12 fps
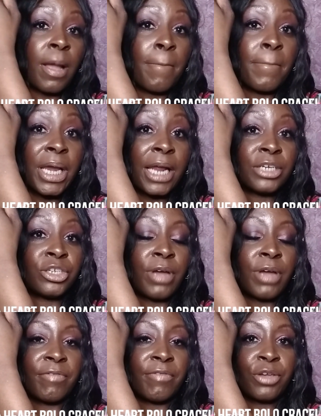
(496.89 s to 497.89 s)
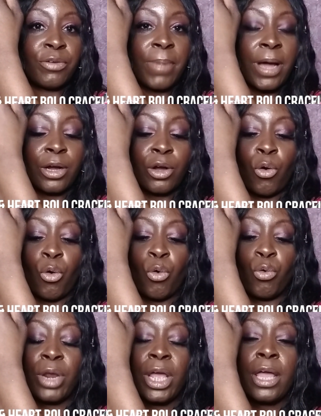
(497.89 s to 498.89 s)
but I do have a coupon
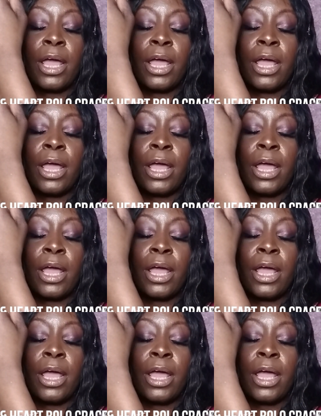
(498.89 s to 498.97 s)
code